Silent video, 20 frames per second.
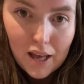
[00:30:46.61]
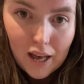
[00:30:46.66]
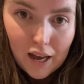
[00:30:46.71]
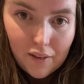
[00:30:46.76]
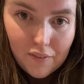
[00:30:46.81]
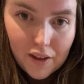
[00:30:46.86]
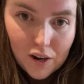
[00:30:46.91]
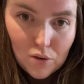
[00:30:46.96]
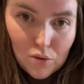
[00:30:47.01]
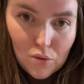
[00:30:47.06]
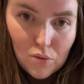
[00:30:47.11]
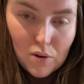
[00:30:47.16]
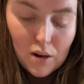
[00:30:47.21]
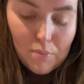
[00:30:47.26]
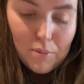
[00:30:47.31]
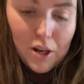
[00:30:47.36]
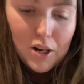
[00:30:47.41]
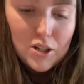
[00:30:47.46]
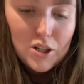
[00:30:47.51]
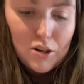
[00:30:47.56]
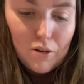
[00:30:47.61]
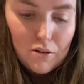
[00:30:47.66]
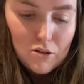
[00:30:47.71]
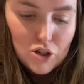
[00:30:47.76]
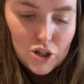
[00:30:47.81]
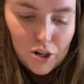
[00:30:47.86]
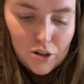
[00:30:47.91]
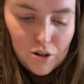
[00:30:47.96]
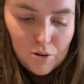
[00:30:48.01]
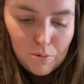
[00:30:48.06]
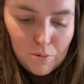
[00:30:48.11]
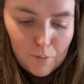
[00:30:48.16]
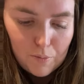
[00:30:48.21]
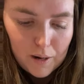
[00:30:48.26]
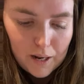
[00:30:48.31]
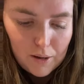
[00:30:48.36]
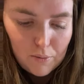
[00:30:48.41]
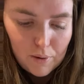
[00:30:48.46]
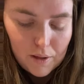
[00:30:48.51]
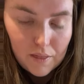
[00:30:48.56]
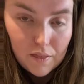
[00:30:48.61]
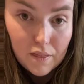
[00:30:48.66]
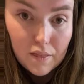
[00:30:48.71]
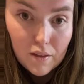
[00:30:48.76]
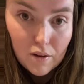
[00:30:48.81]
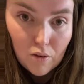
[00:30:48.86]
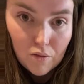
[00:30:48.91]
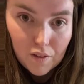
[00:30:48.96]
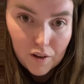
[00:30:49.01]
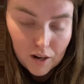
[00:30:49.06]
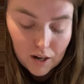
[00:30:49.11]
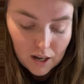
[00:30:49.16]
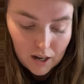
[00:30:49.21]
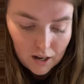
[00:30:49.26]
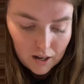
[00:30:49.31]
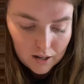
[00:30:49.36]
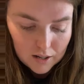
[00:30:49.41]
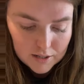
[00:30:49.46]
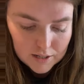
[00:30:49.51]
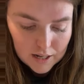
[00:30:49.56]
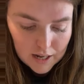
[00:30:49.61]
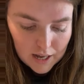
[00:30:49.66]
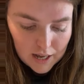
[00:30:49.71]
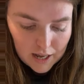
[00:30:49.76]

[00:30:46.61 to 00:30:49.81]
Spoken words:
and then all I'm going to do, I'll show you properly with on the glass,